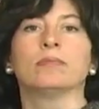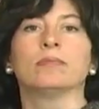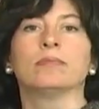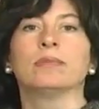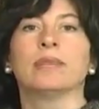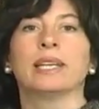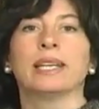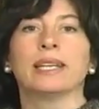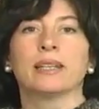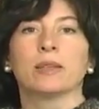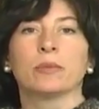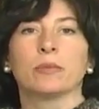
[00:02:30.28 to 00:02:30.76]

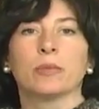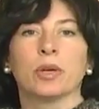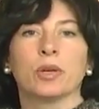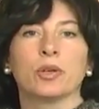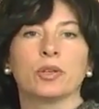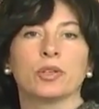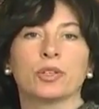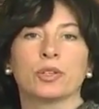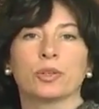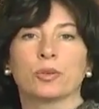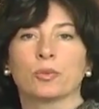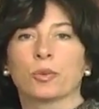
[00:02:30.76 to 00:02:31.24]
made a
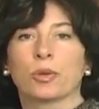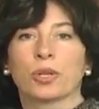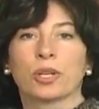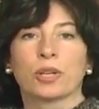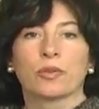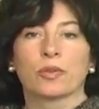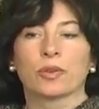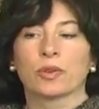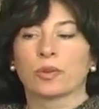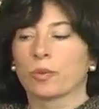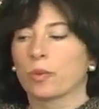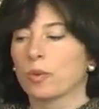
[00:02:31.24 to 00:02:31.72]
motion,
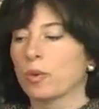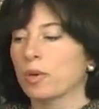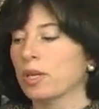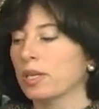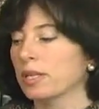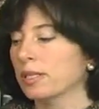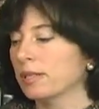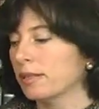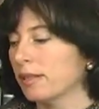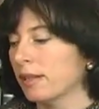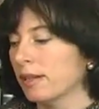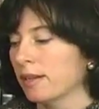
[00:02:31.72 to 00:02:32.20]
whatever it
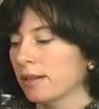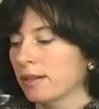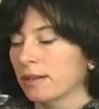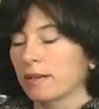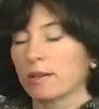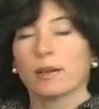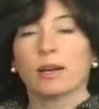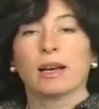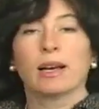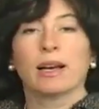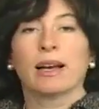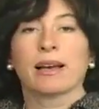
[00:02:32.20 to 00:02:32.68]
was,
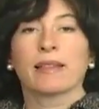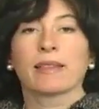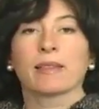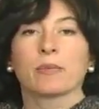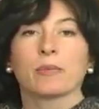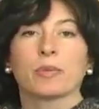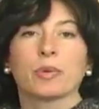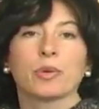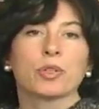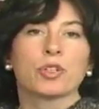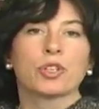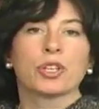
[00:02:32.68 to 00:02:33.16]

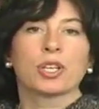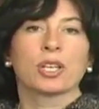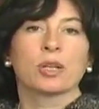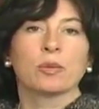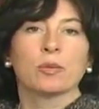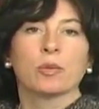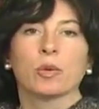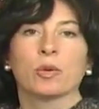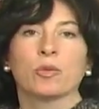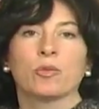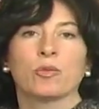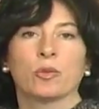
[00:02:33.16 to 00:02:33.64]
either pushing
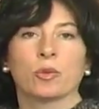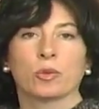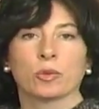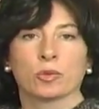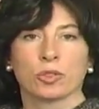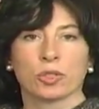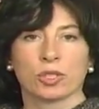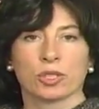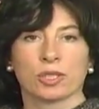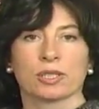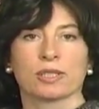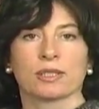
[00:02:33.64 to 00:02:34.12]
him off or
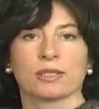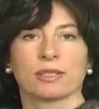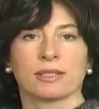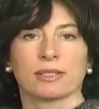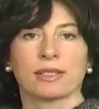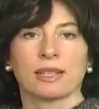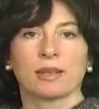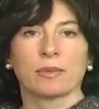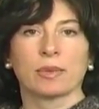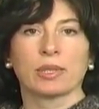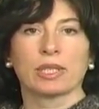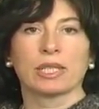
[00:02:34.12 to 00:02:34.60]
just
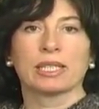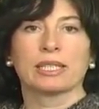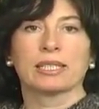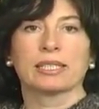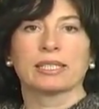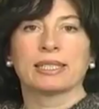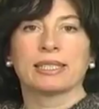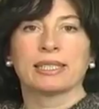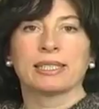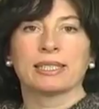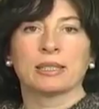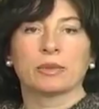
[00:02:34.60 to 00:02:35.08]
stubbornly
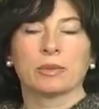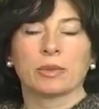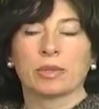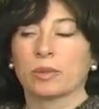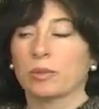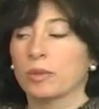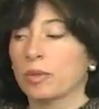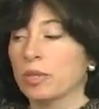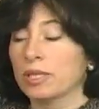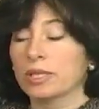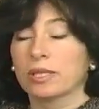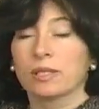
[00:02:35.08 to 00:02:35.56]
standing where
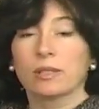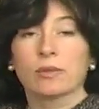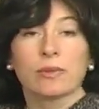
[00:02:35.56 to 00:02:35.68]
he was.